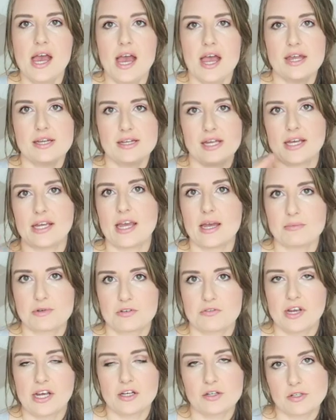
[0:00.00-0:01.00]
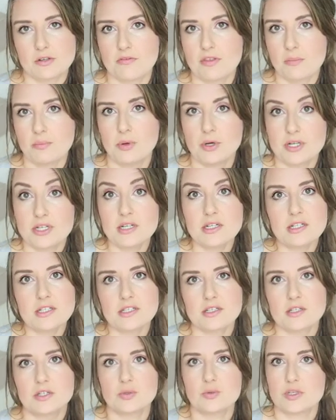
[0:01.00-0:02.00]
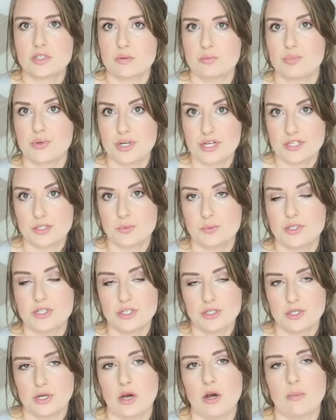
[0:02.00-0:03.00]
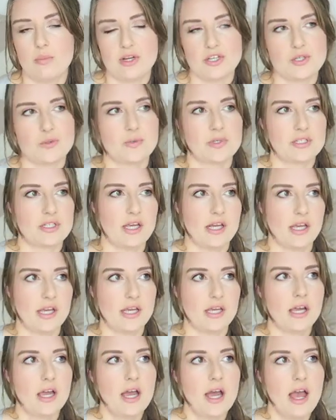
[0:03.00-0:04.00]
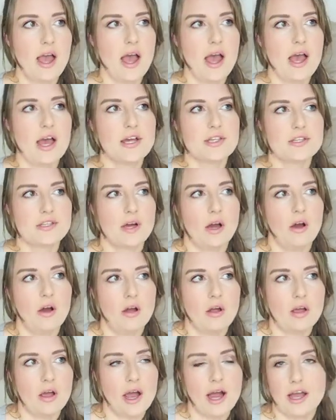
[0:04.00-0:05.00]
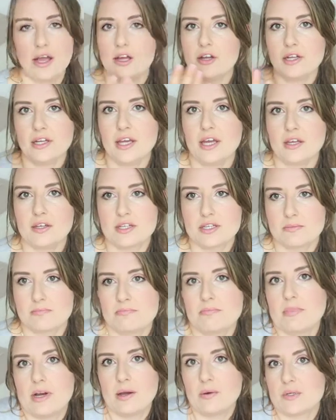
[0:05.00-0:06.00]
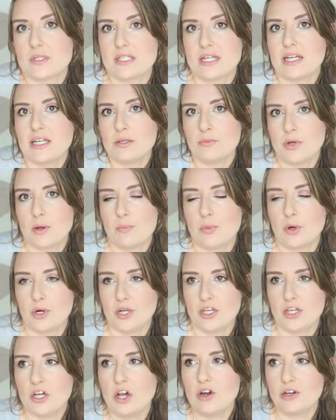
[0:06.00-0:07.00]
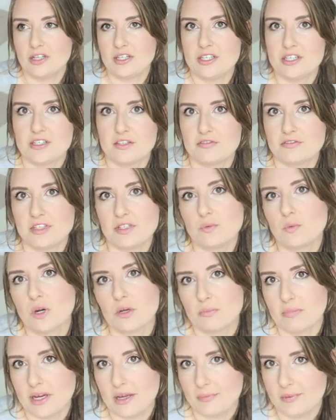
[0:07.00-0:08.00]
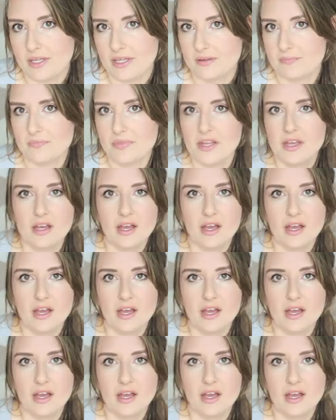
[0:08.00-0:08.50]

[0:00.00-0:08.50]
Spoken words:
and like kept a record of the bottles, because with the breast we didn't know how much he was getting. So I was telling my body, you only need to feed one baby.